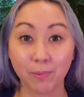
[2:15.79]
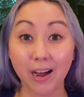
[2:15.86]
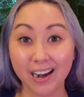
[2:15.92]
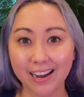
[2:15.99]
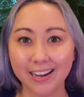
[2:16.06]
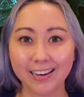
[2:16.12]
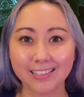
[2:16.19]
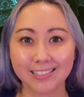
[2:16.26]
but
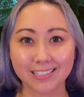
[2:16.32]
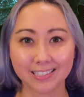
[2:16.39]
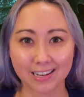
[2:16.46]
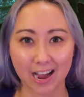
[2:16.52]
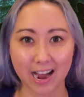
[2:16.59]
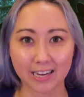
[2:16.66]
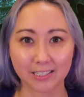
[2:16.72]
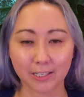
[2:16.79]
it is
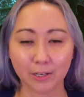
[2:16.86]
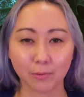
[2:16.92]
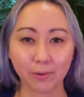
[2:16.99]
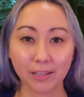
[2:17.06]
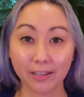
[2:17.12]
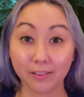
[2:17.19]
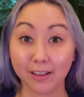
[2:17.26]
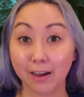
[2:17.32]
disguised in
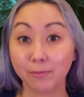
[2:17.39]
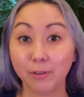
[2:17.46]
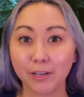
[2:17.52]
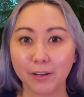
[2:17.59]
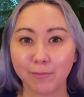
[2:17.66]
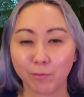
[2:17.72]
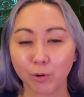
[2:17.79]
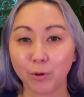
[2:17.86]
really
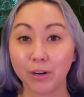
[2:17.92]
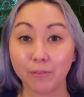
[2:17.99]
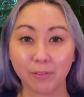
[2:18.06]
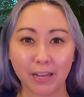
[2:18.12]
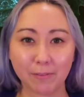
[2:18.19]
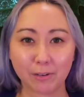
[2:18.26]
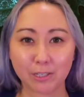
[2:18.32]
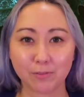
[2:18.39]
lovely, fruity
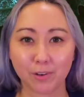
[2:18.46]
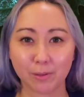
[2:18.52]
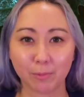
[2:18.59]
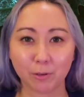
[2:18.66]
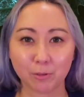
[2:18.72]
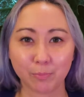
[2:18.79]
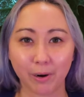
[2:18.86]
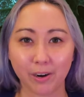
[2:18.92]
flavors for the
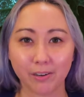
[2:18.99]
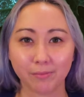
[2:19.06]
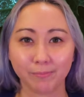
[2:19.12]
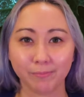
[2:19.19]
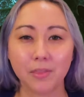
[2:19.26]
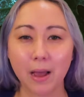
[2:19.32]
most part.